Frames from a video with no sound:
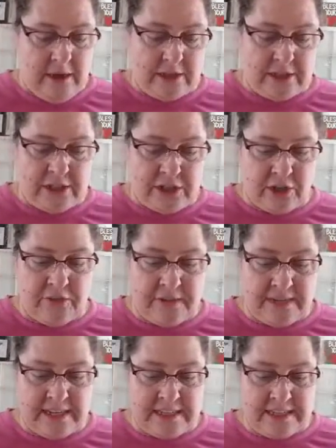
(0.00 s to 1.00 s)
on the
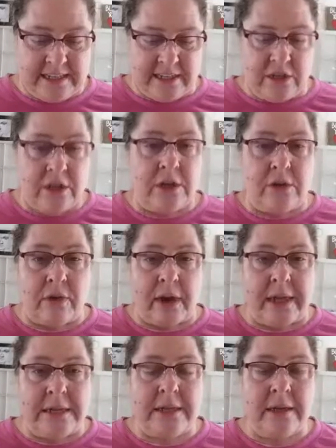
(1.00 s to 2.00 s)
surface that doesn't look
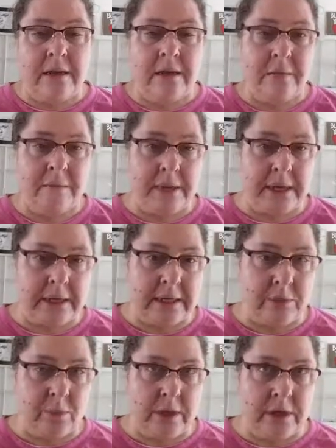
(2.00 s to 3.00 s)
right, but
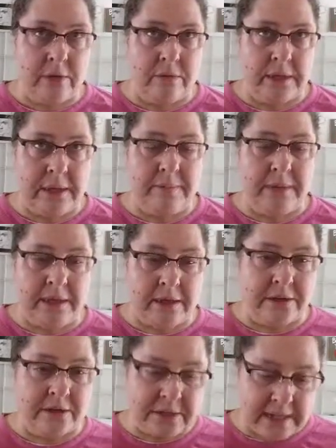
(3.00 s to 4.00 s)
when you deeply
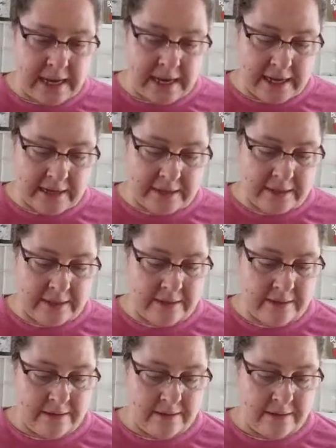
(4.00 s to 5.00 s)
understand,
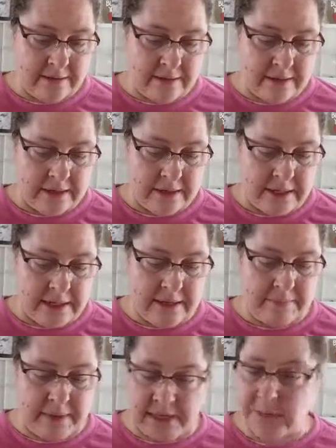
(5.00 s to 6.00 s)

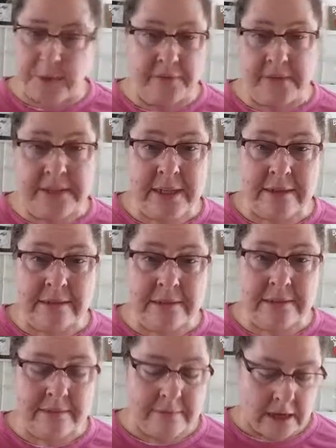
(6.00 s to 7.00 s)
it makes perfect sense.